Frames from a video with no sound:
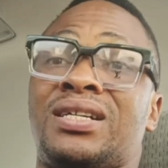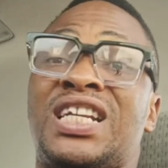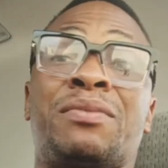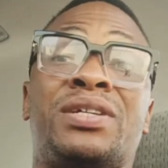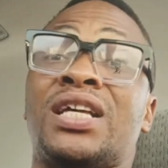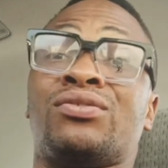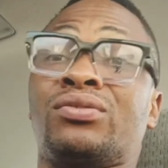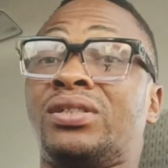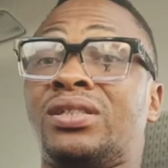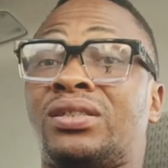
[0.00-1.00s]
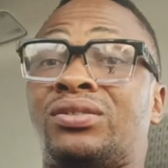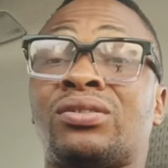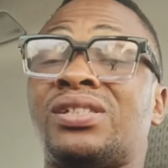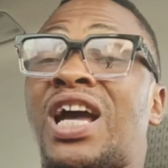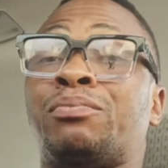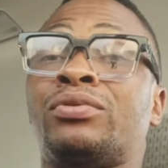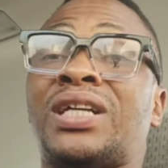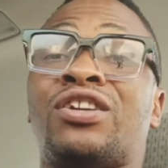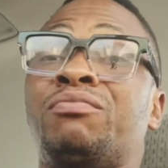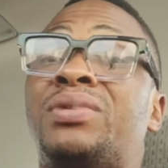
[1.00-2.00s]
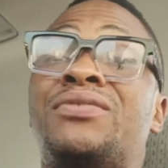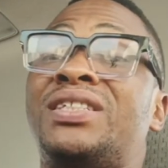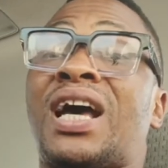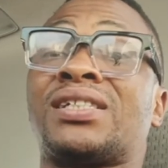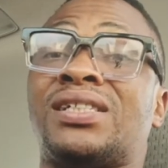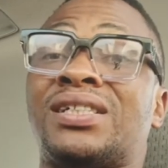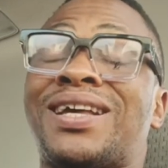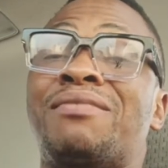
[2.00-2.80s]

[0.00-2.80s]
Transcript: let me let you know this. Nothing happened. I don't believe in accidents.